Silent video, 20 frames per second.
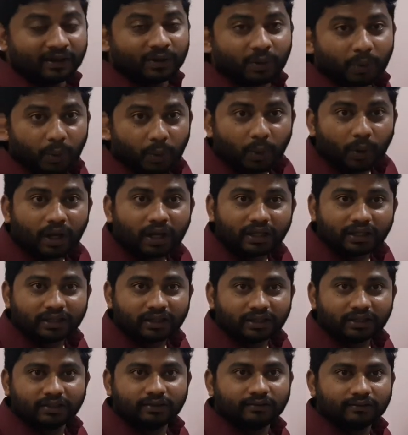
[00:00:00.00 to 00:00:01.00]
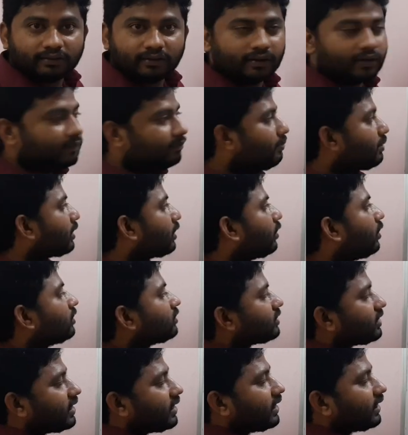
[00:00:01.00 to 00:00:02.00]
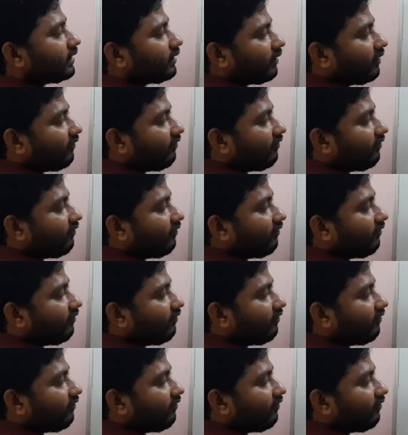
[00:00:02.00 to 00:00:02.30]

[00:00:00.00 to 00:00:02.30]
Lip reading: Why? Because here